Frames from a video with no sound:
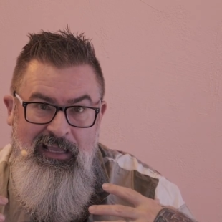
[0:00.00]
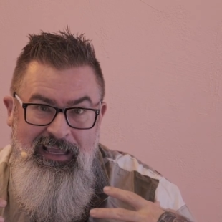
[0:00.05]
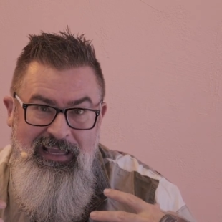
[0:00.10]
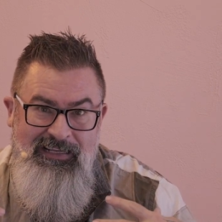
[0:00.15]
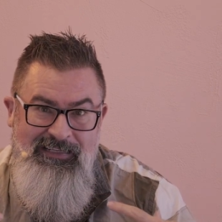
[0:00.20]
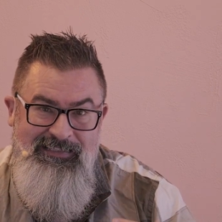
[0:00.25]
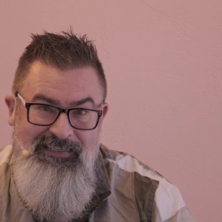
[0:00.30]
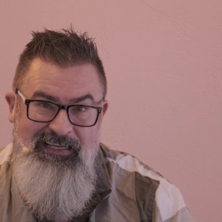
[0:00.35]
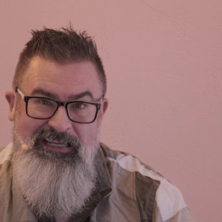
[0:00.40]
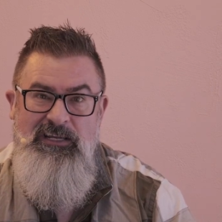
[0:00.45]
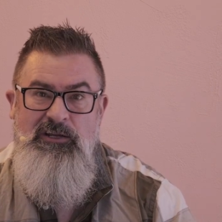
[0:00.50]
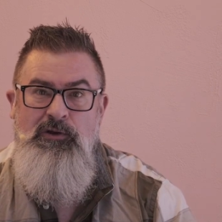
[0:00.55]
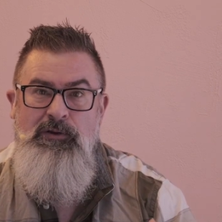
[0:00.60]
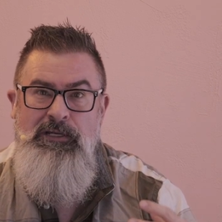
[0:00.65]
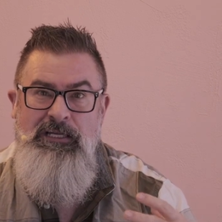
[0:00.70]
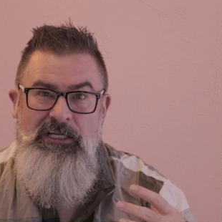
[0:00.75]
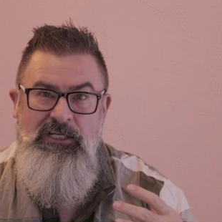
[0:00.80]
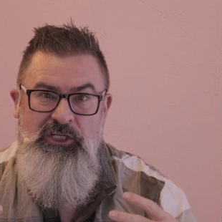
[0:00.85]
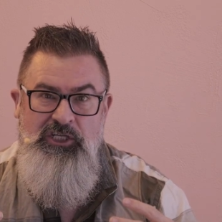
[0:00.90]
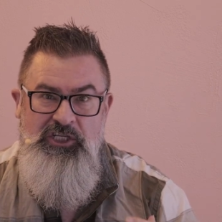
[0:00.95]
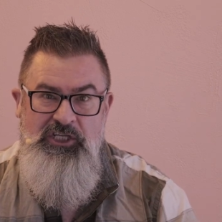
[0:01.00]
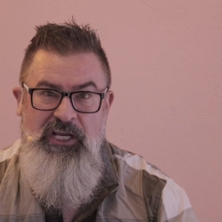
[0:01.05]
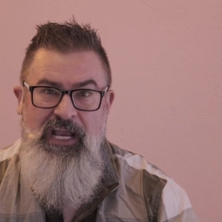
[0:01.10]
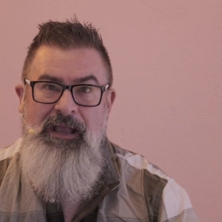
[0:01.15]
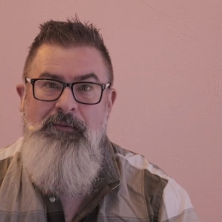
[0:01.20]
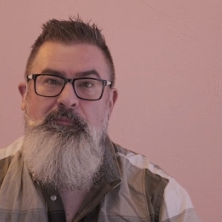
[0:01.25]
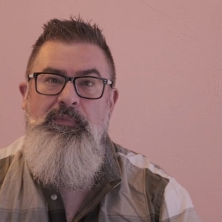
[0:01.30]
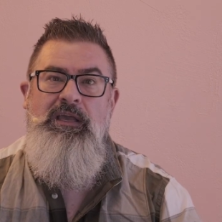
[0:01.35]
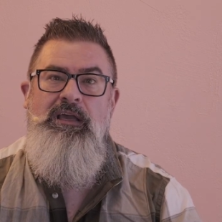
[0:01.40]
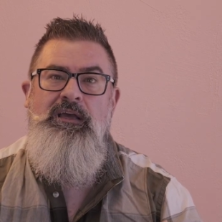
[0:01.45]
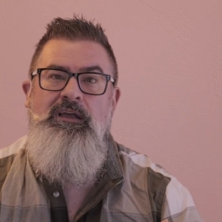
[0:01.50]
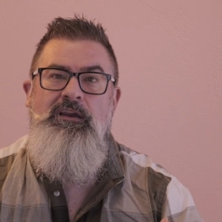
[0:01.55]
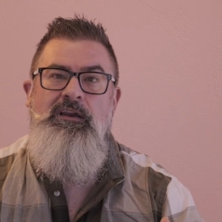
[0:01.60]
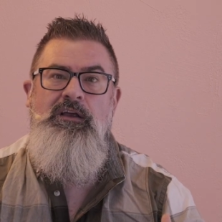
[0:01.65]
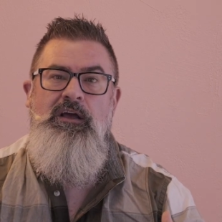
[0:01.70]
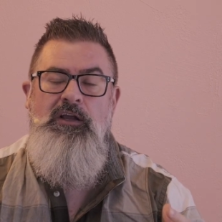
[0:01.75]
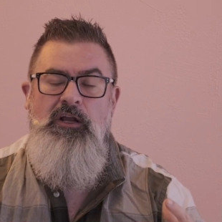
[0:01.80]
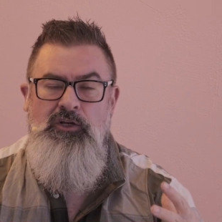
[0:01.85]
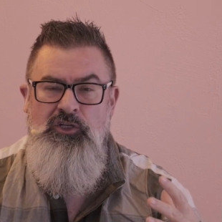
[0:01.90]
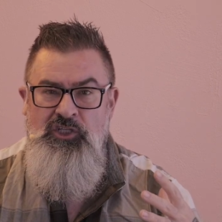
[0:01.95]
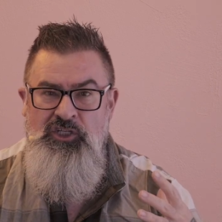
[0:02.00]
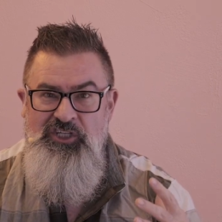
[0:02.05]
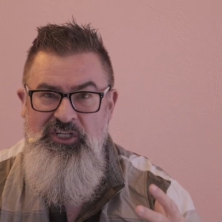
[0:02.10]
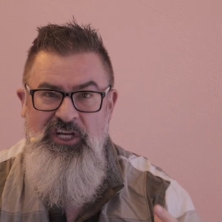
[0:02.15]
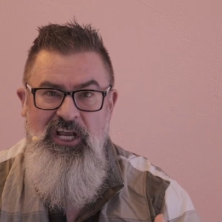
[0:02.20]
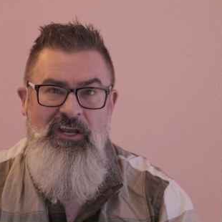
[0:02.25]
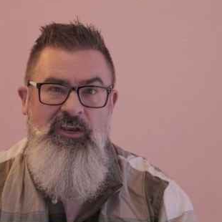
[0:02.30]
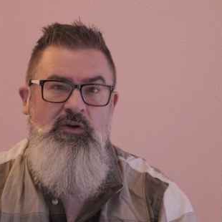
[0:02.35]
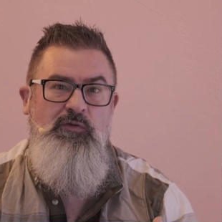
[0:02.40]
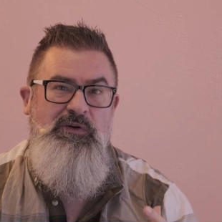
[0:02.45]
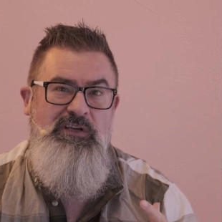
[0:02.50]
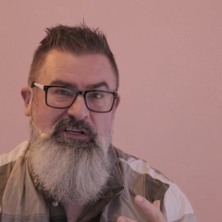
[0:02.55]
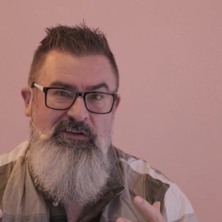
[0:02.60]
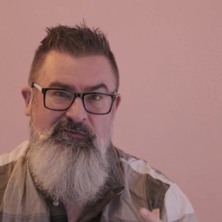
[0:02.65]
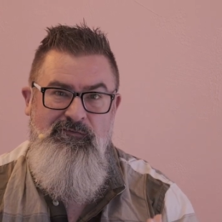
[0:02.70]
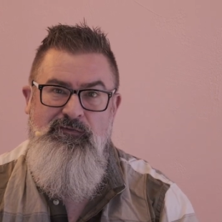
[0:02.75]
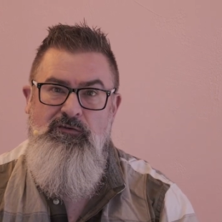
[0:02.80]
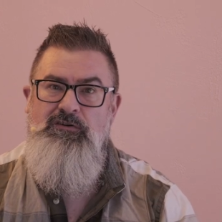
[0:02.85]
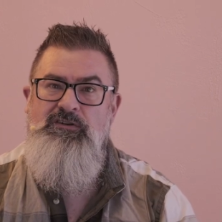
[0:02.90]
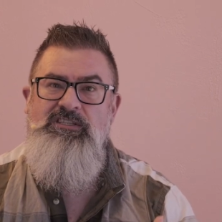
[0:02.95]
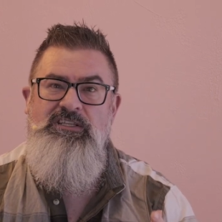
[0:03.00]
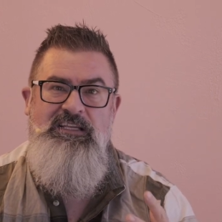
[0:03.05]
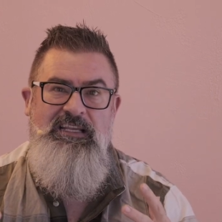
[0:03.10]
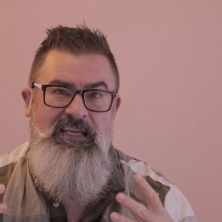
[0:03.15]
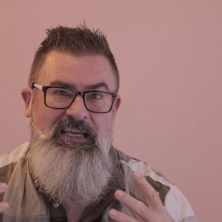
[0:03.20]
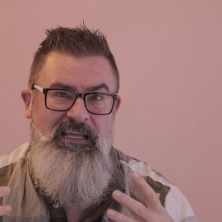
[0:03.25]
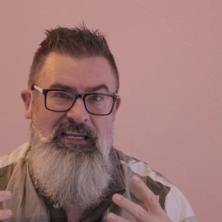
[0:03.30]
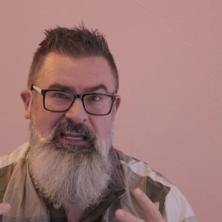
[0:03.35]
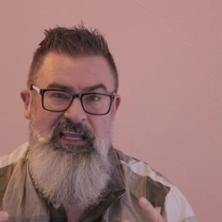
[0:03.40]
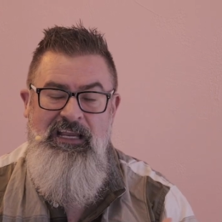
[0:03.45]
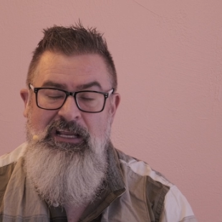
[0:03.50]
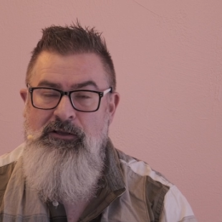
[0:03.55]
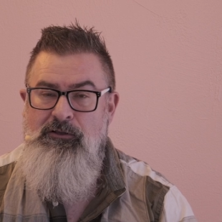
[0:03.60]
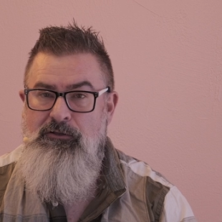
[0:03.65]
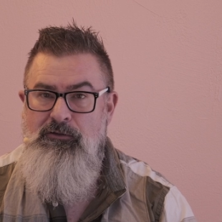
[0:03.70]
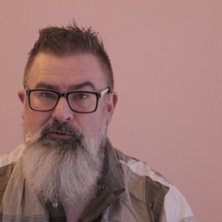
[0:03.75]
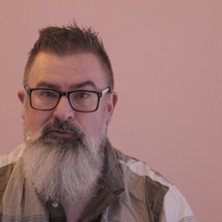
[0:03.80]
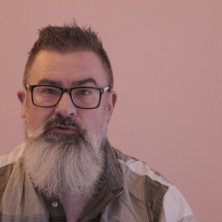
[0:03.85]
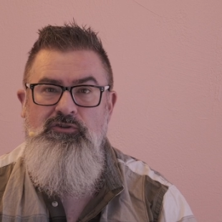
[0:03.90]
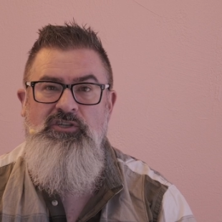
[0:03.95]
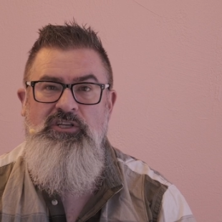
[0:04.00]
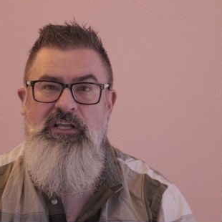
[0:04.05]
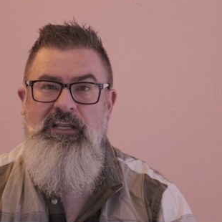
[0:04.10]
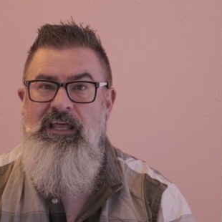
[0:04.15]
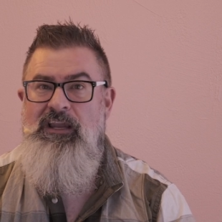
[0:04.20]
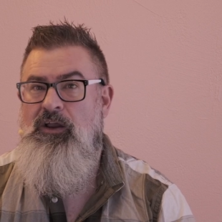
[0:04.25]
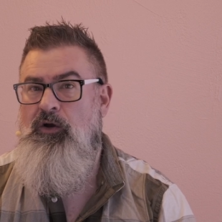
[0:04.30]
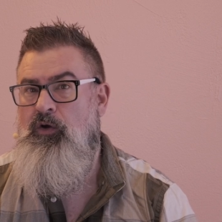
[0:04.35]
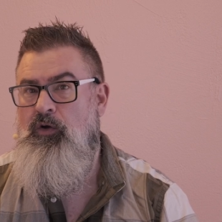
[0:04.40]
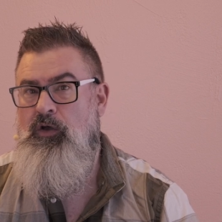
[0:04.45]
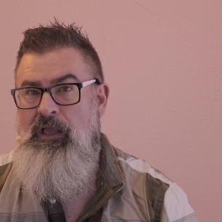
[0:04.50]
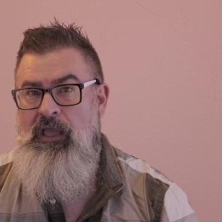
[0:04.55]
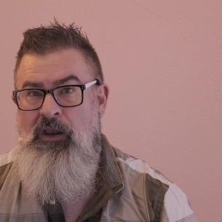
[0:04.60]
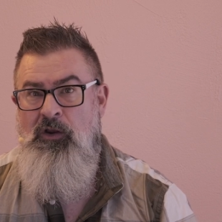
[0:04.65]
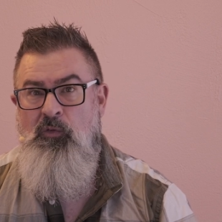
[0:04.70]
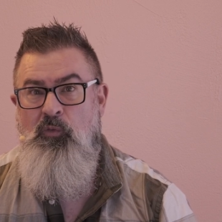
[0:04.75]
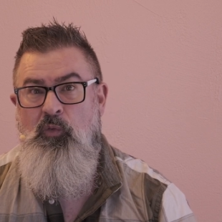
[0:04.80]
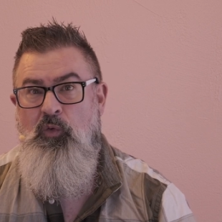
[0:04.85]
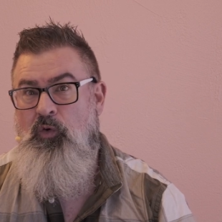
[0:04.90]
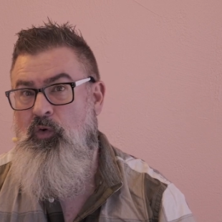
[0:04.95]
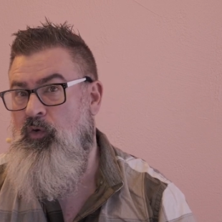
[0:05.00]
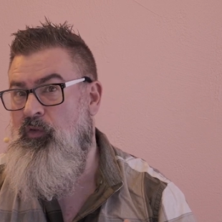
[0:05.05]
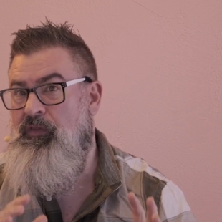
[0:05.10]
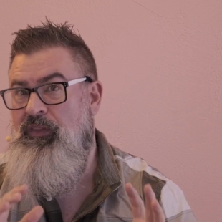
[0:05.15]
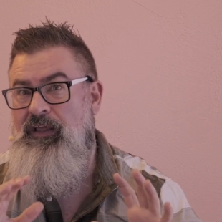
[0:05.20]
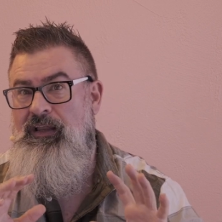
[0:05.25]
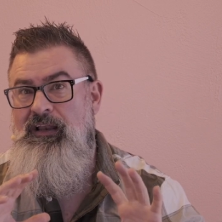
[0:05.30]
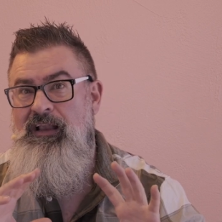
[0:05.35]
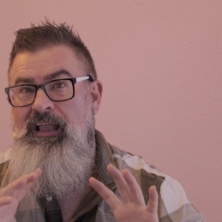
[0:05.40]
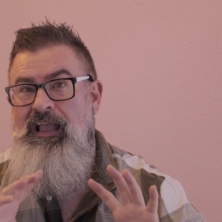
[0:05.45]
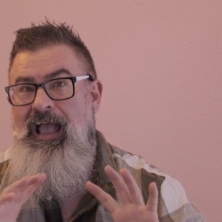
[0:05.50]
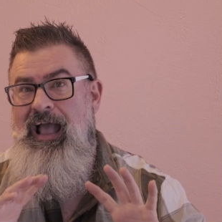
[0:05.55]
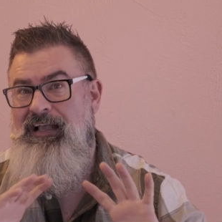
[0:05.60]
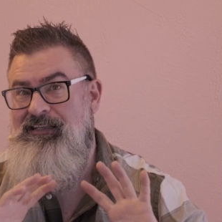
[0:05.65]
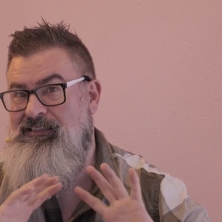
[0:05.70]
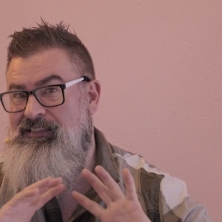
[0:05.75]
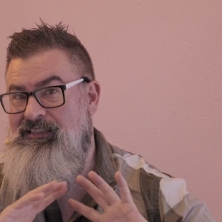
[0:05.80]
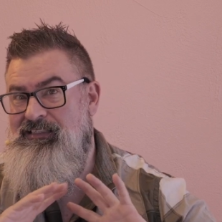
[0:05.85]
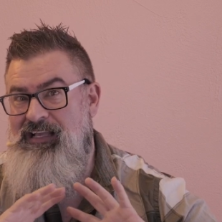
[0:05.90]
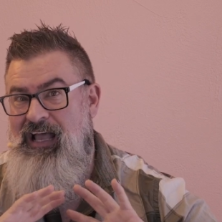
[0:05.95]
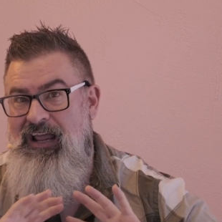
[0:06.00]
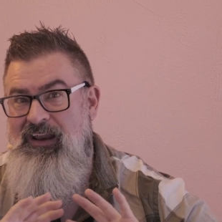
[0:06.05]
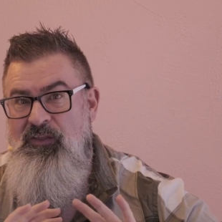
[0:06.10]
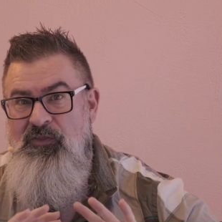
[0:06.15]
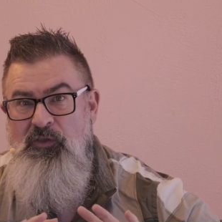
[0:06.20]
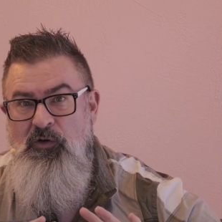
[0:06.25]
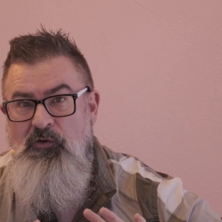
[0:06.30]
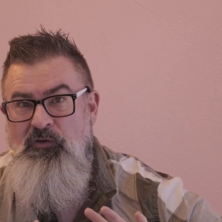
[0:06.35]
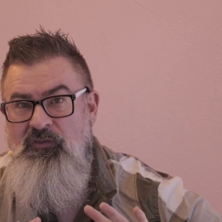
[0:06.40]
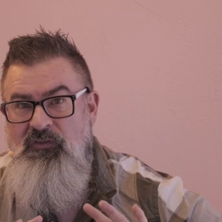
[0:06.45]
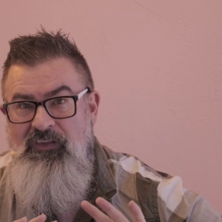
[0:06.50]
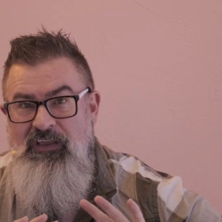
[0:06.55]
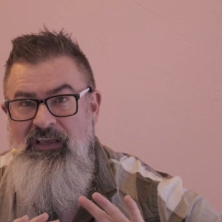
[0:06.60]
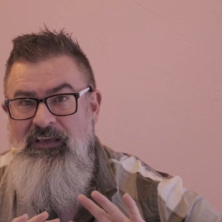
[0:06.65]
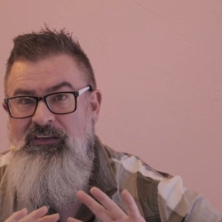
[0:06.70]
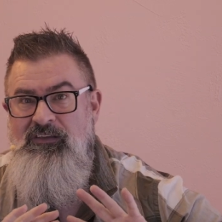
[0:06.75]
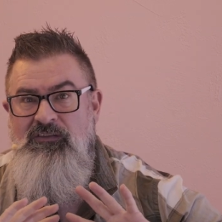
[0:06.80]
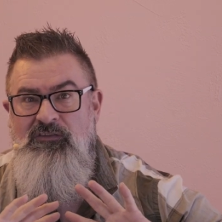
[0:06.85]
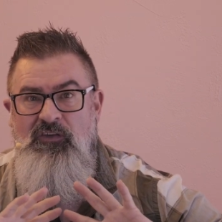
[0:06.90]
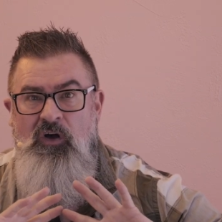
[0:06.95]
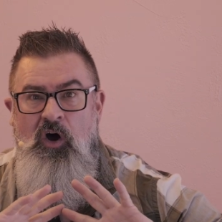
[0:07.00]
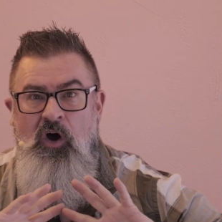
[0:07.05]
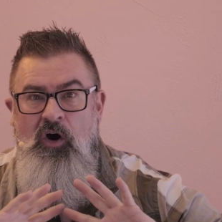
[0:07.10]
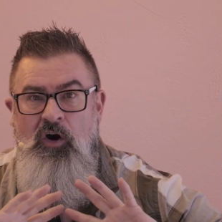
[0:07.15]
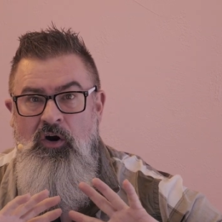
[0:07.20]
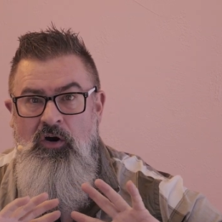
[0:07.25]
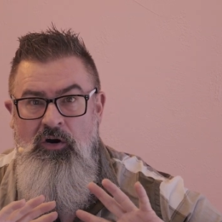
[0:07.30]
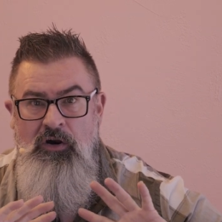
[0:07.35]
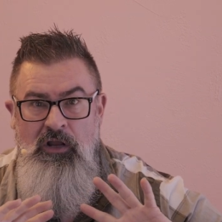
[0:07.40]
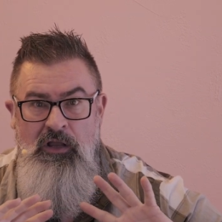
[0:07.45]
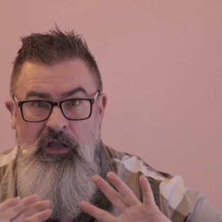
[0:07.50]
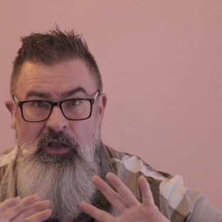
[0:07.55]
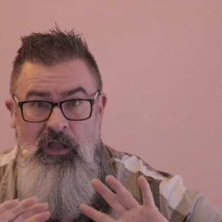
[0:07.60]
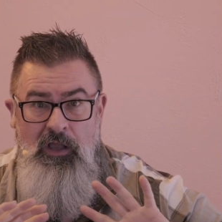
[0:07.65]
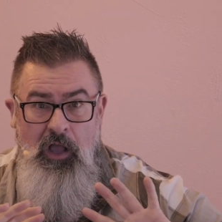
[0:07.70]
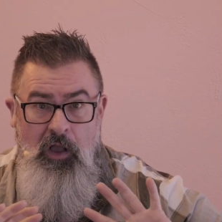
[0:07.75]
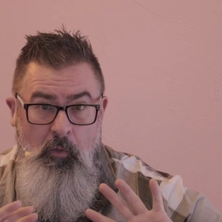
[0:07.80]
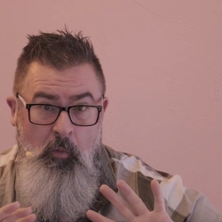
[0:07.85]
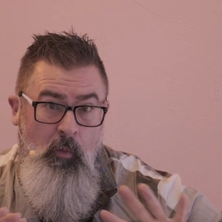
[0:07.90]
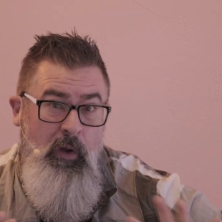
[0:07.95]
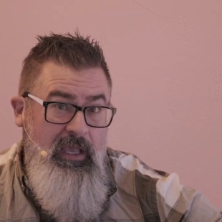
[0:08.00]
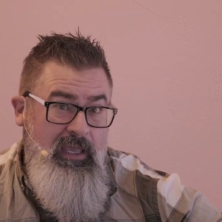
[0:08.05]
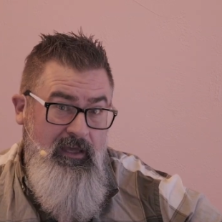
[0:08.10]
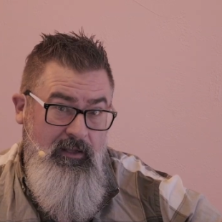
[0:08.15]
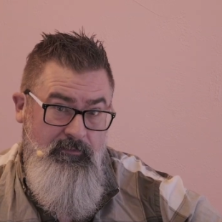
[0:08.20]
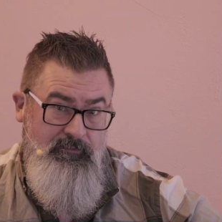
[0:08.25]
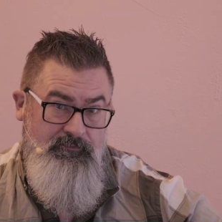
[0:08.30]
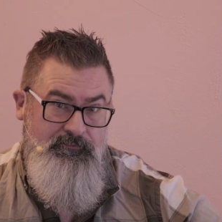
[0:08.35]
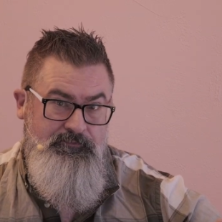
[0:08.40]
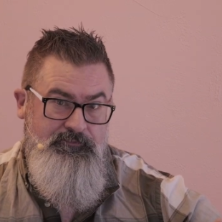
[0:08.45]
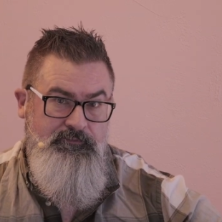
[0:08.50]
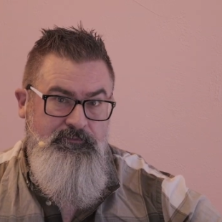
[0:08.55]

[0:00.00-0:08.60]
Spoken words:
continuing to champion genuine diversity and inclusion in a world that has decided those things are wicked.